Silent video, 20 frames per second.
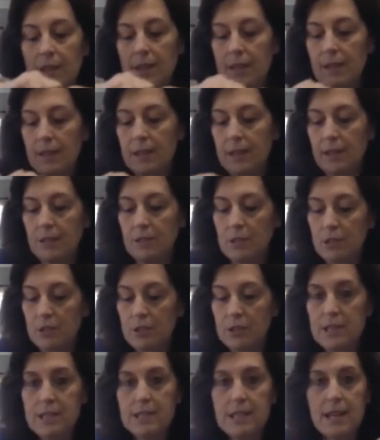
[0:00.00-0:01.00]
And you're going
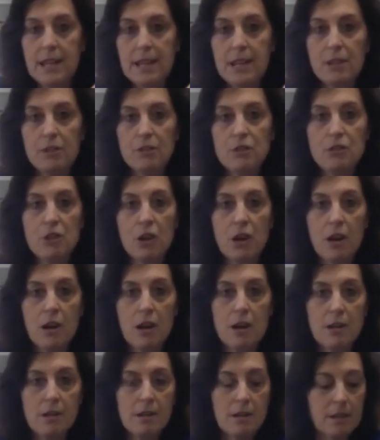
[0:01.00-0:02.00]
to take your
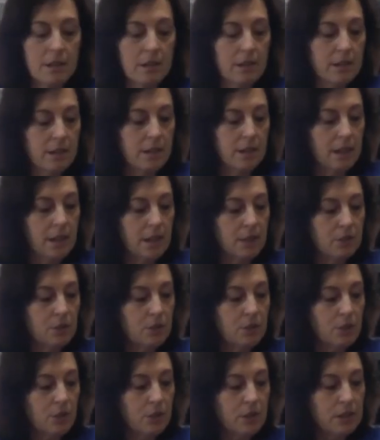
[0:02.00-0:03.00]
jar and you're
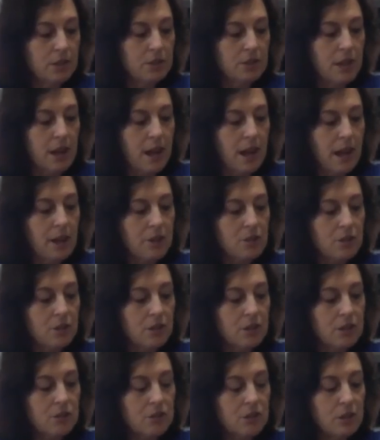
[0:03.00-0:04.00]
going to
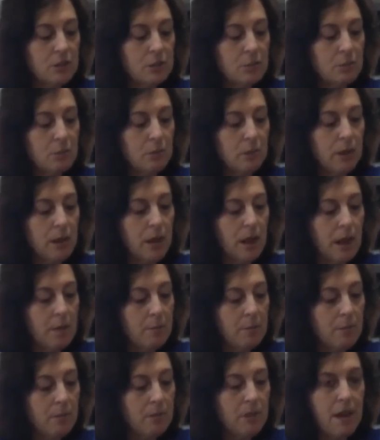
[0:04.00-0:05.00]
actually just
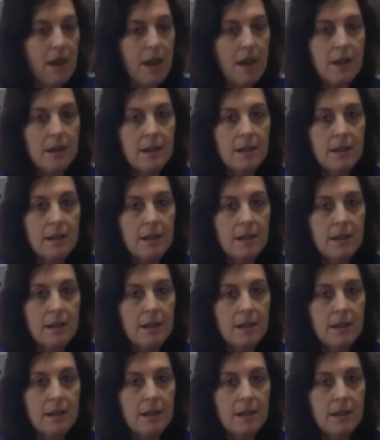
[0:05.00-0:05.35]
plop that